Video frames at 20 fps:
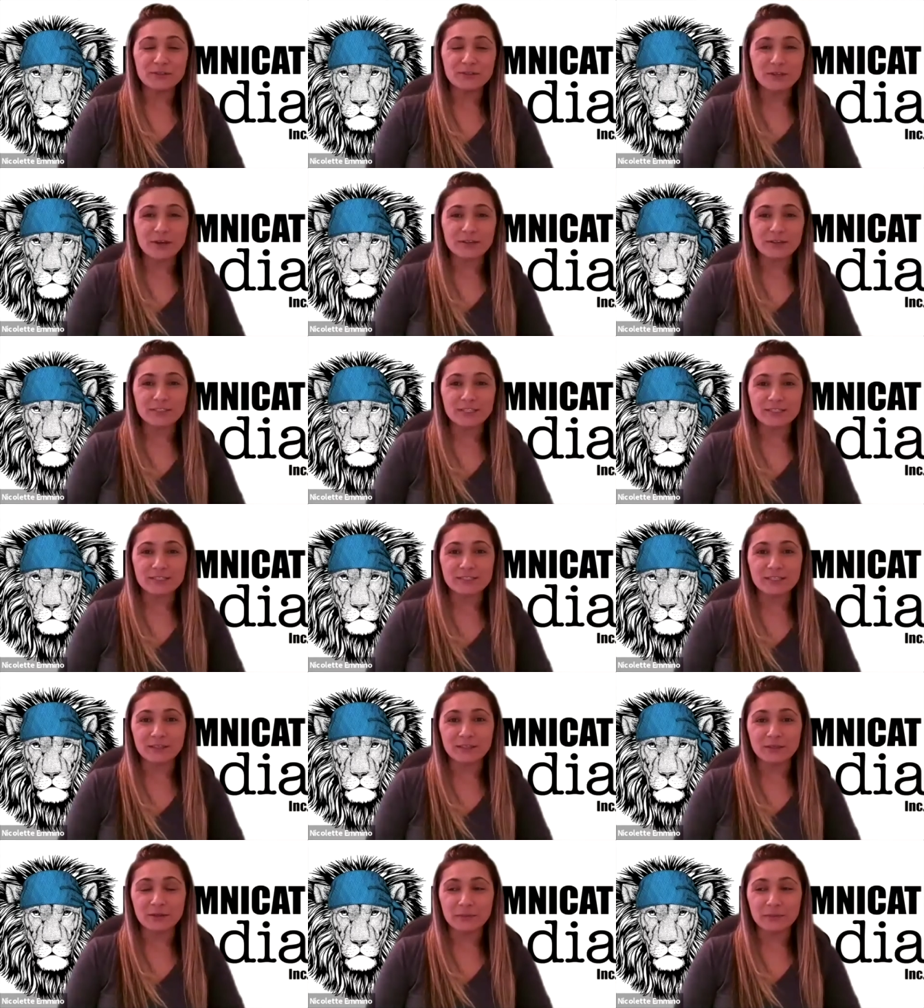talk to us a
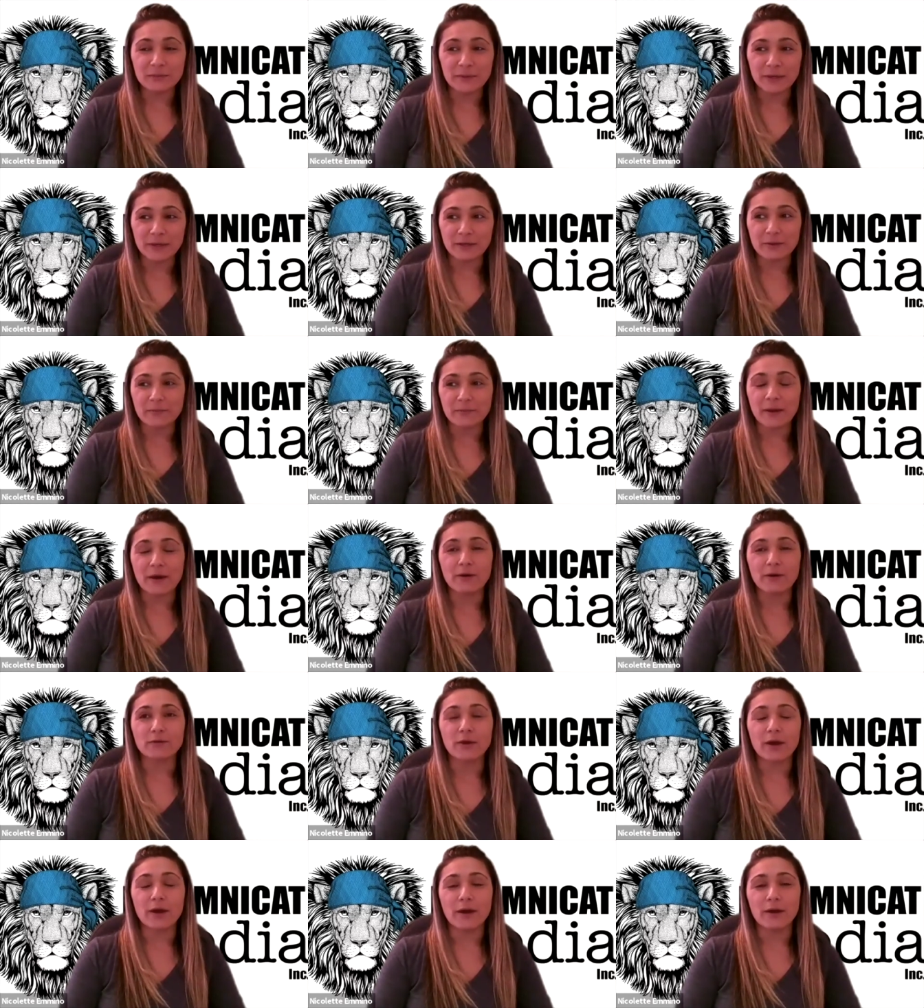little bit about
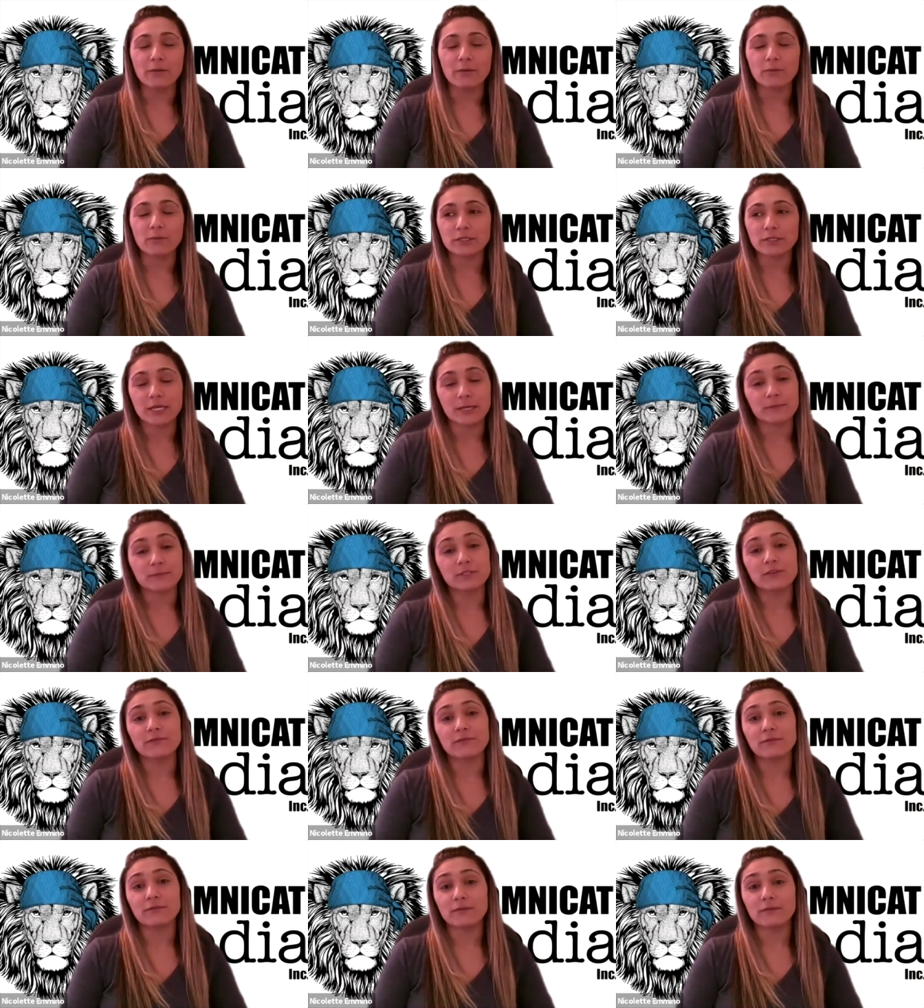what types of
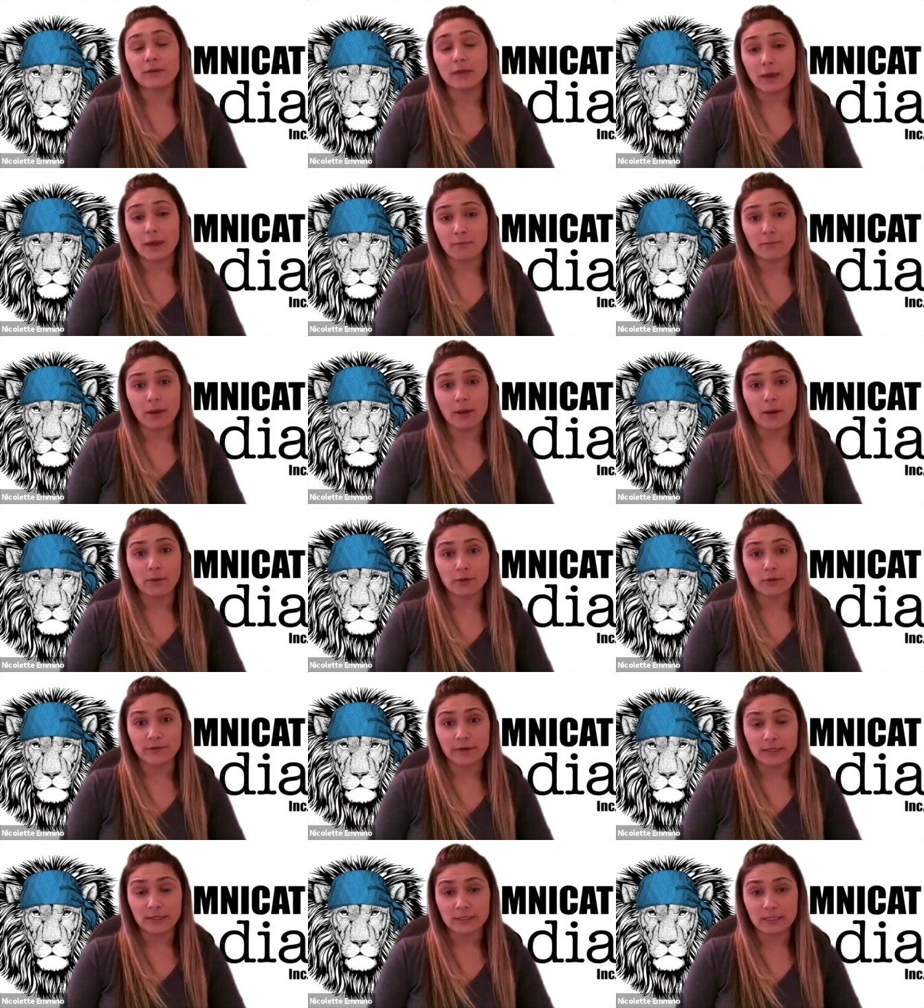EM Power
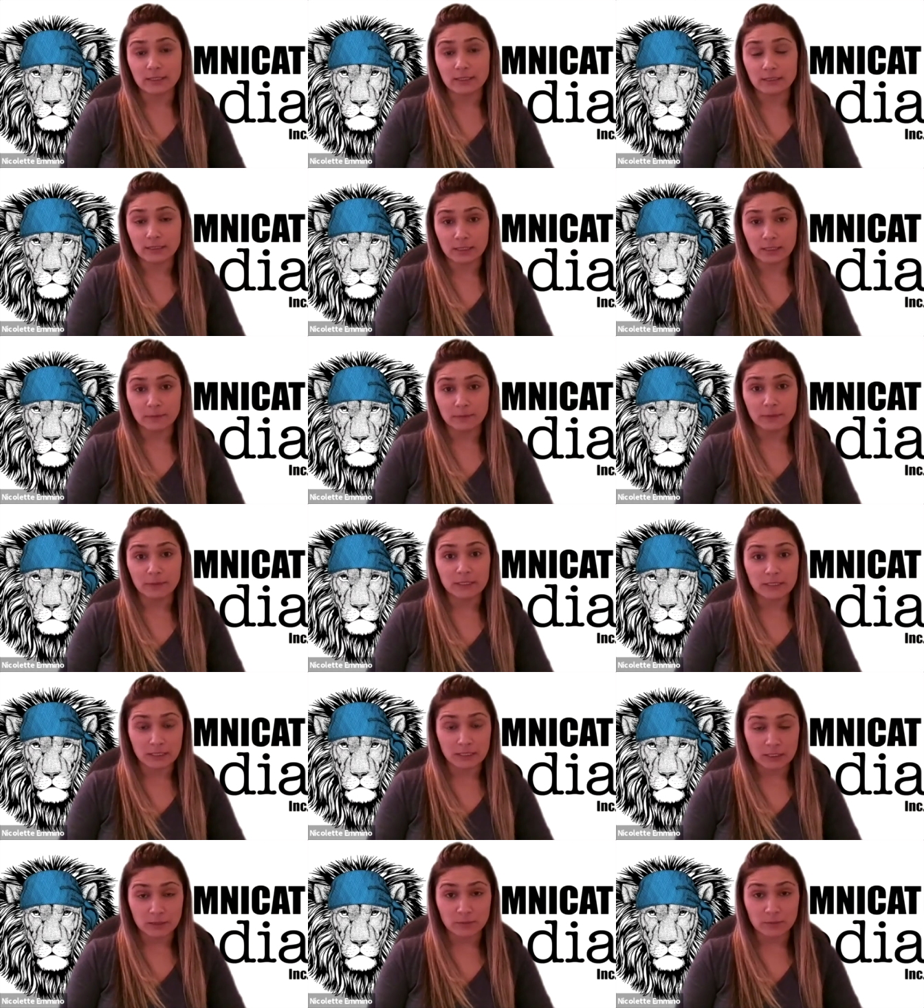Devices,
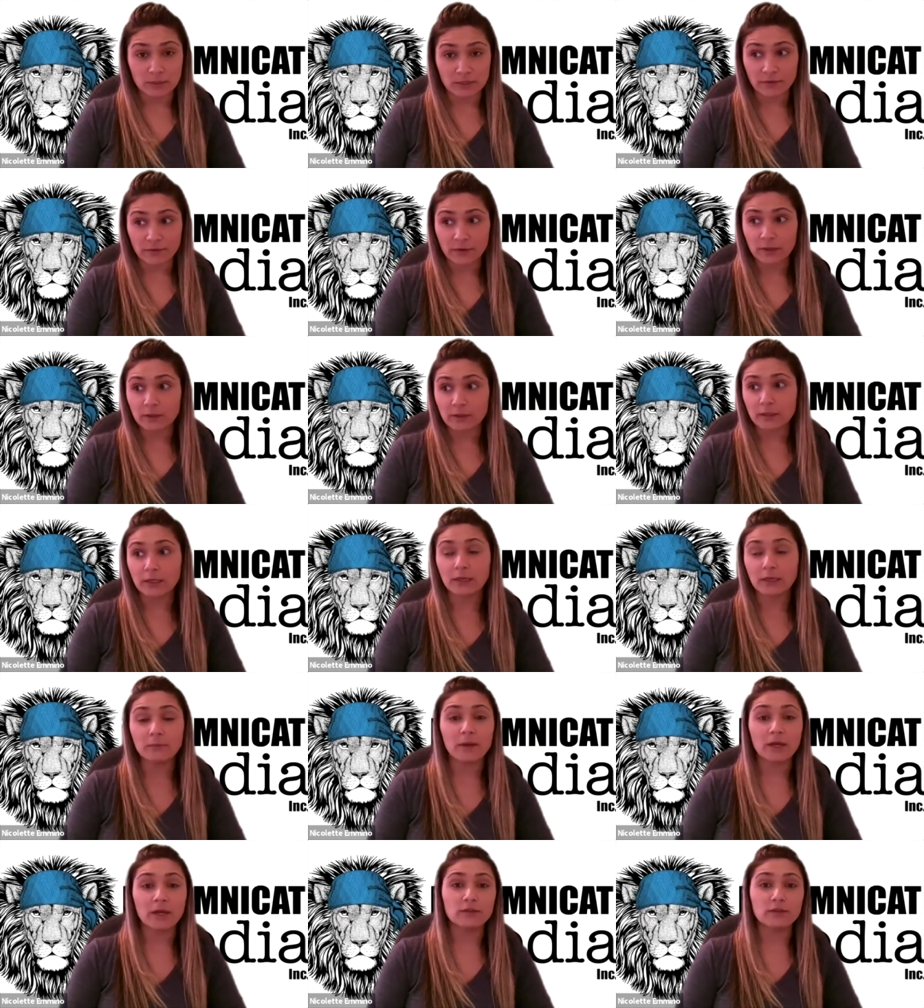EPC specifically,
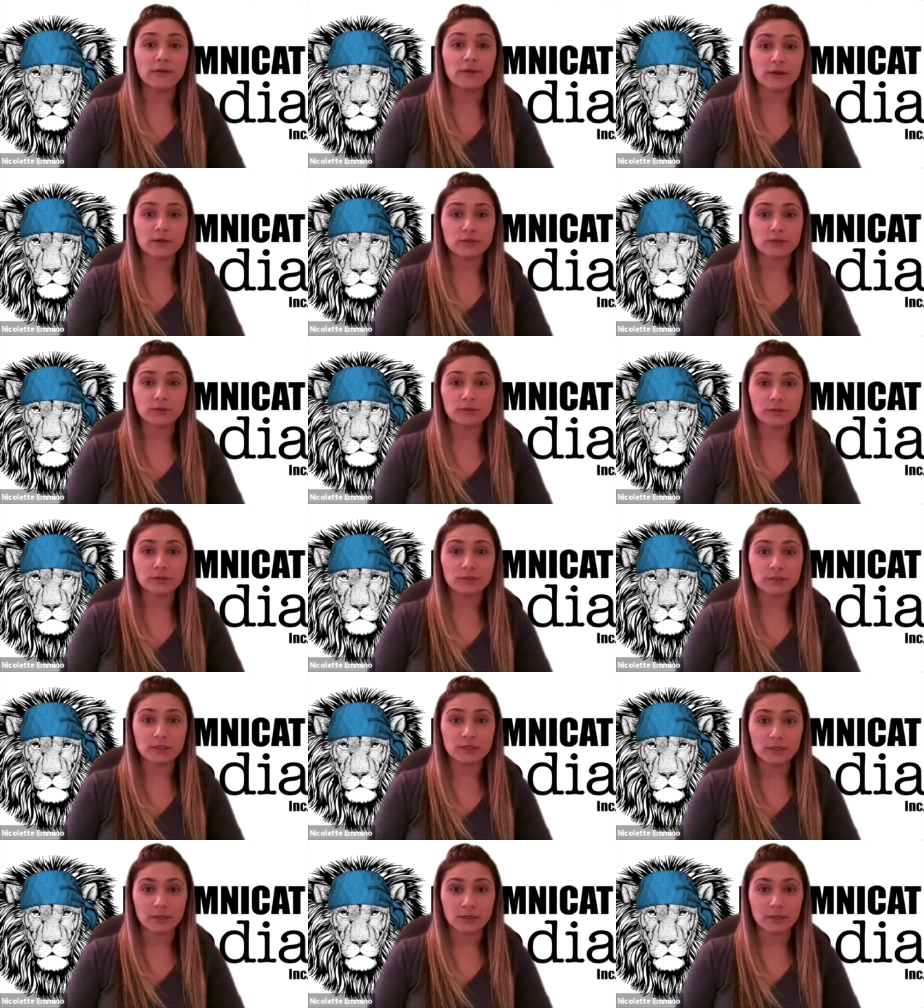manufacturers?